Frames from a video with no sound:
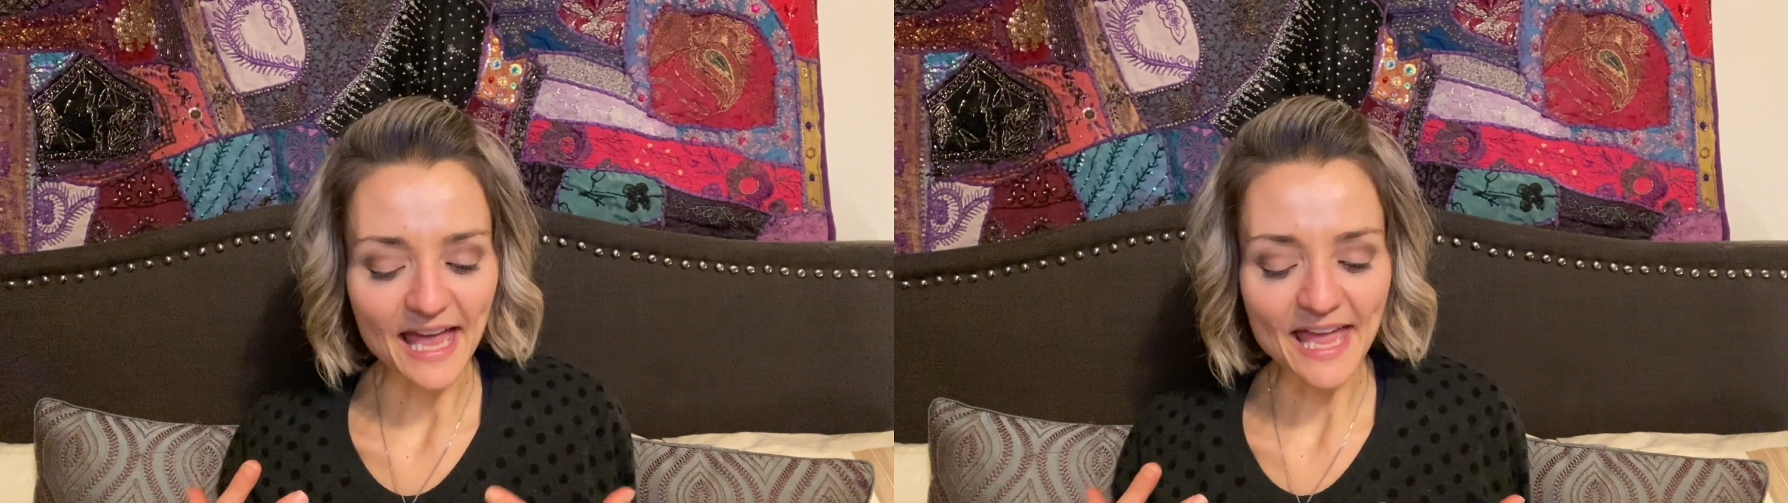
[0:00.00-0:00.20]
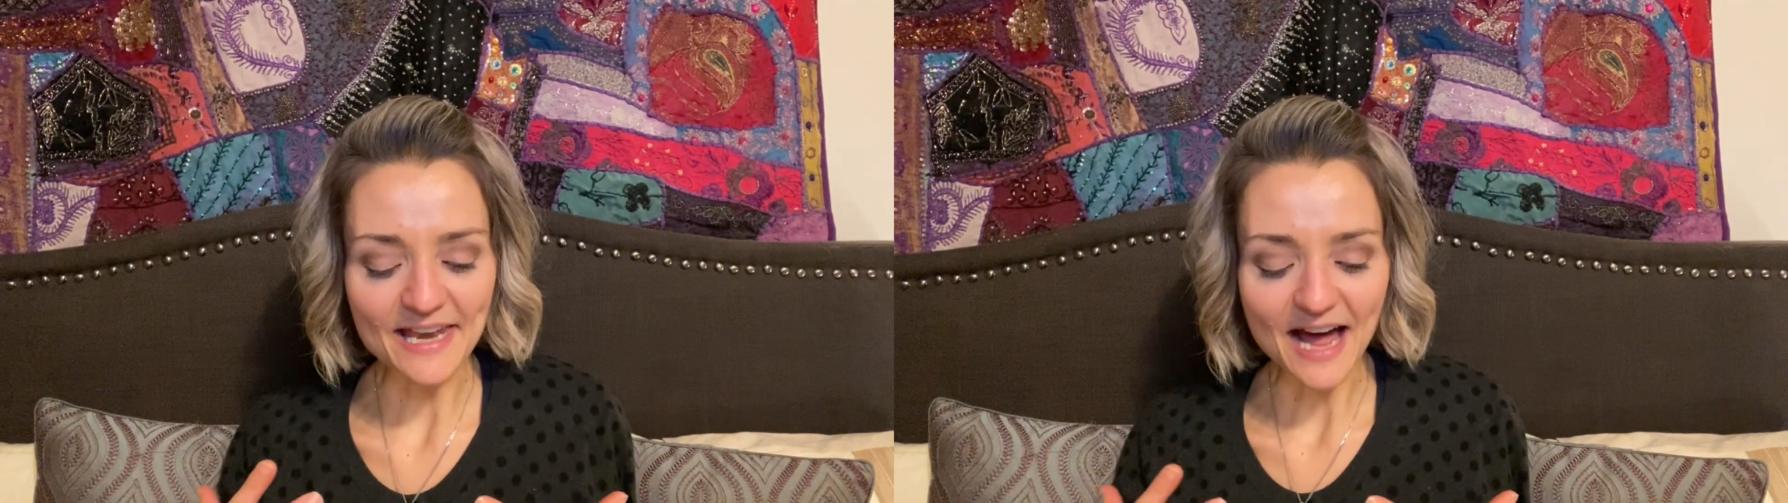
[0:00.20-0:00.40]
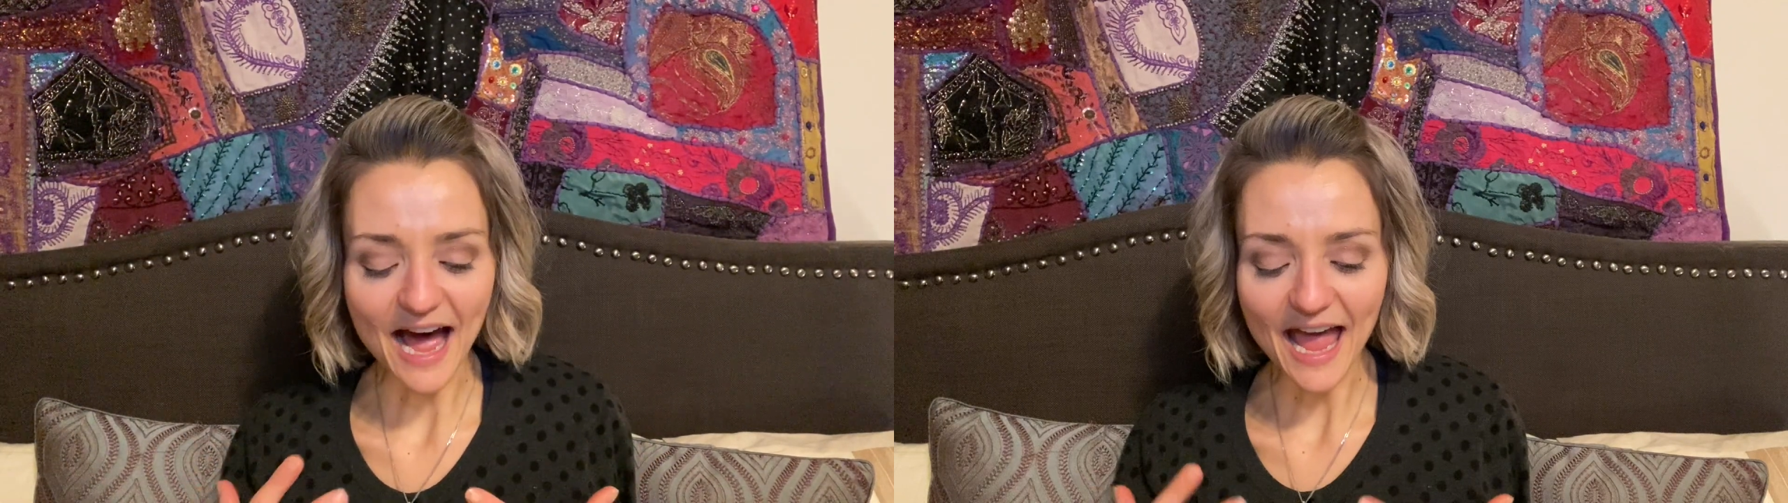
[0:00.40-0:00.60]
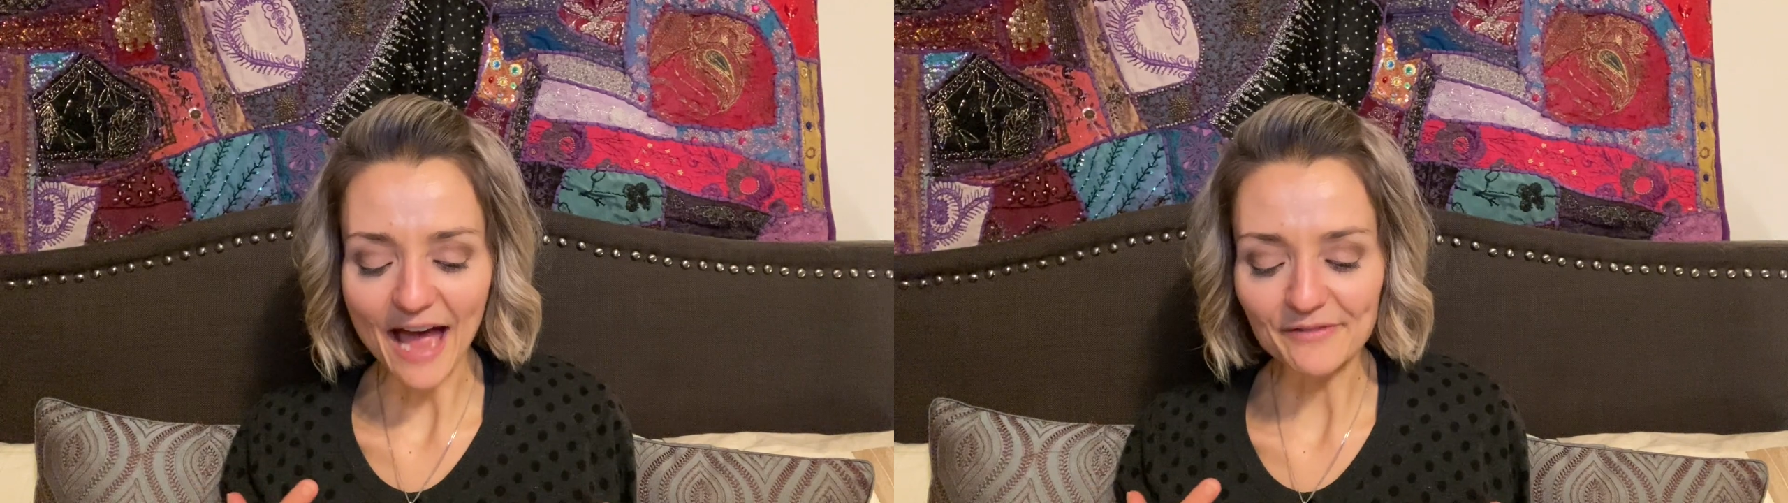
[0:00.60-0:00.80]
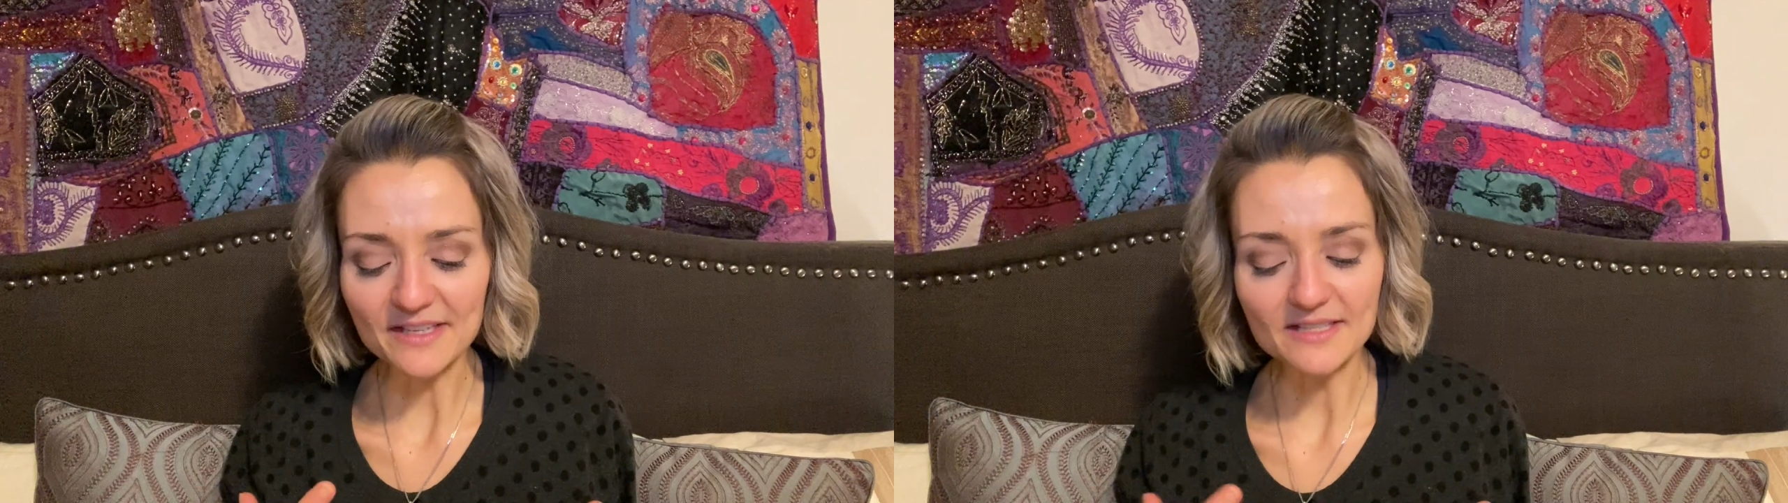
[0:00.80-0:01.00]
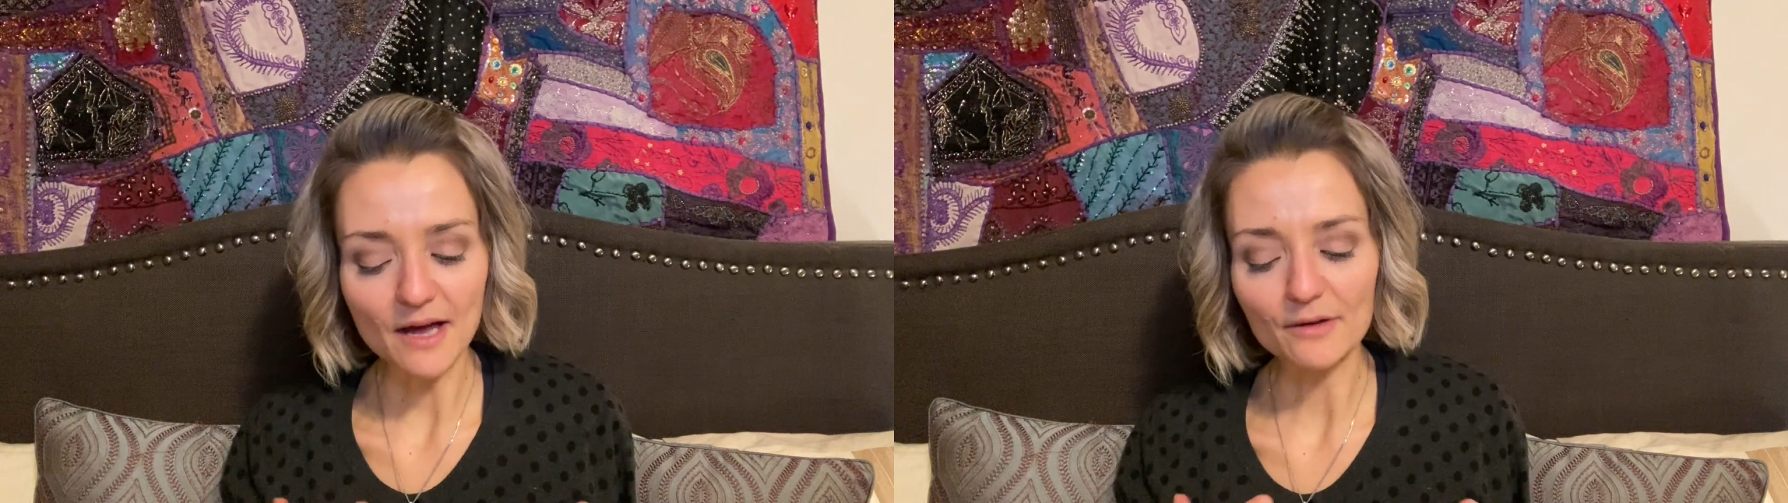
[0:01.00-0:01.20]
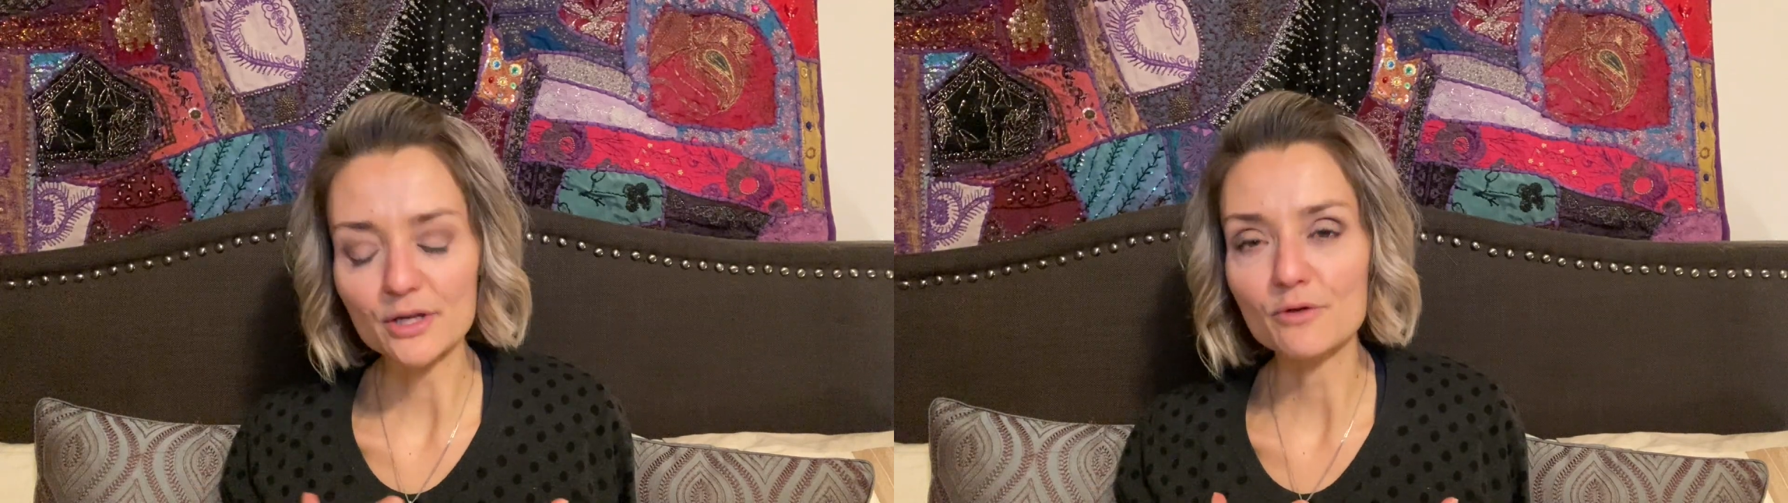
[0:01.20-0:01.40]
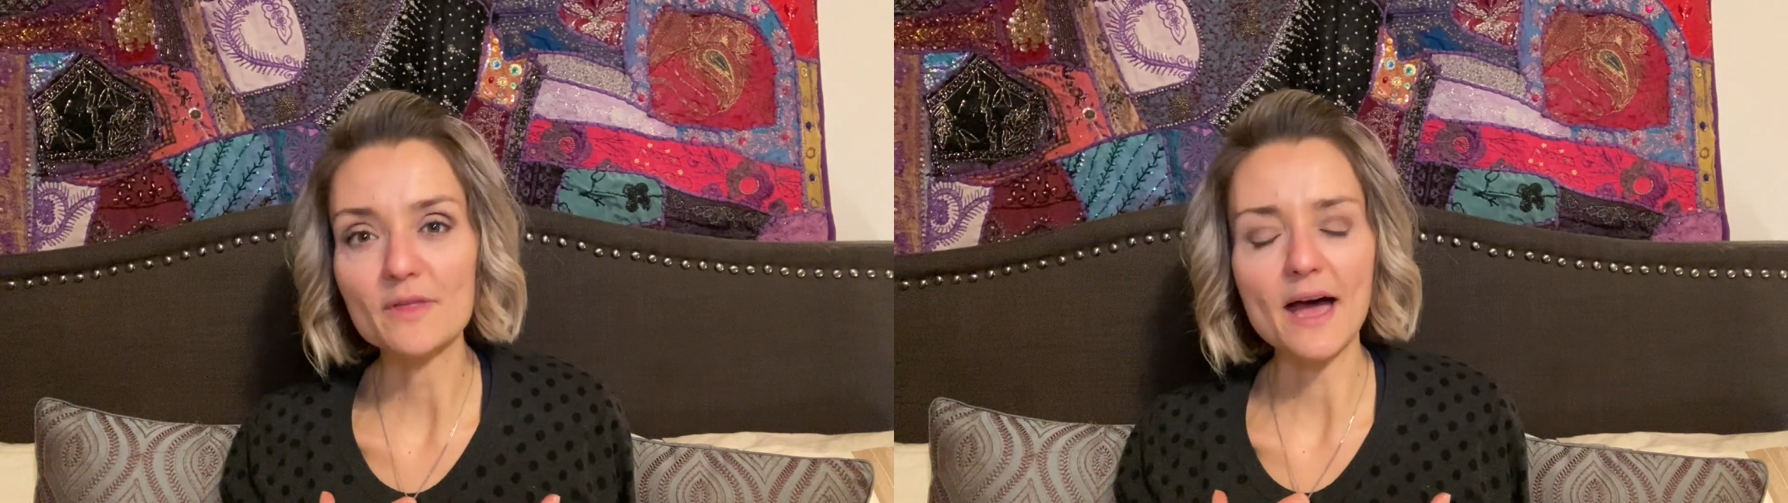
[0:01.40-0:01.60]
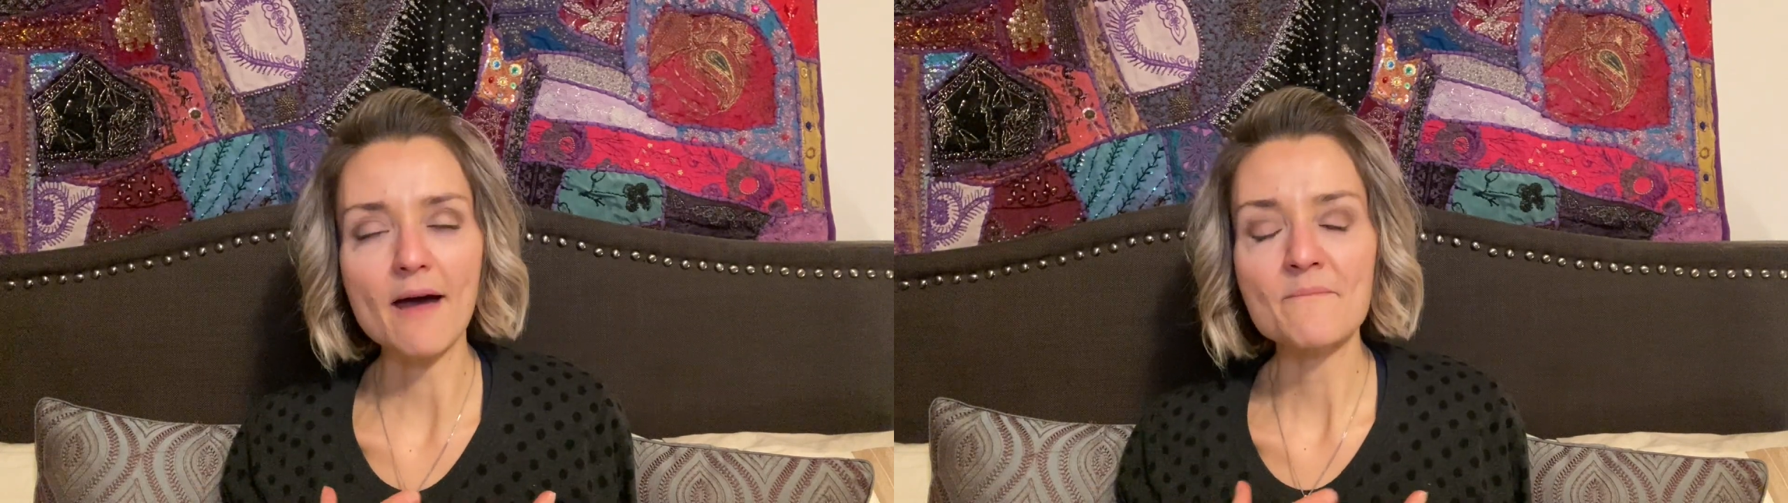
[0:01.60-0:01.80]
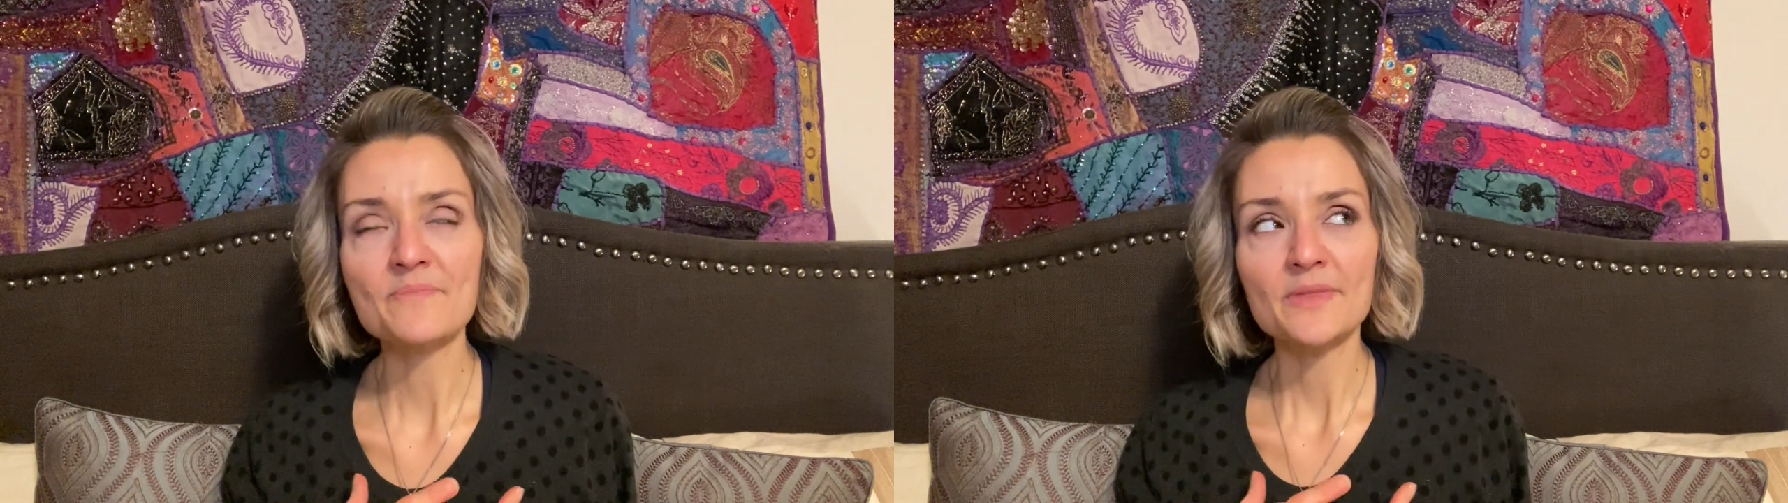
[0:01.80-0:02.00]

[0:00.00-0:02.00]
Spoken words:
And I have to tell you that